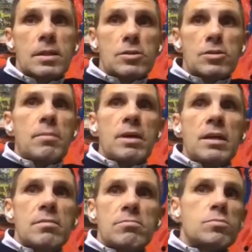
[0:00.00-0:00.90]
there's gonna
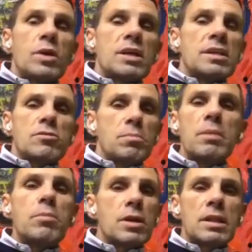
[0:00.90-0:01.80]
be
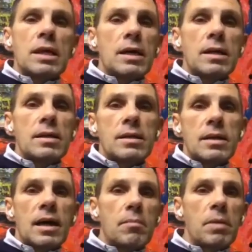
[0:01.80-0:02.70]
20,000 people in there,
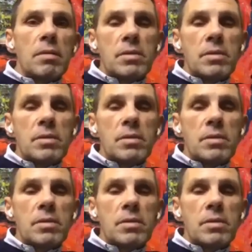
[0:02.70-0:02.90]
and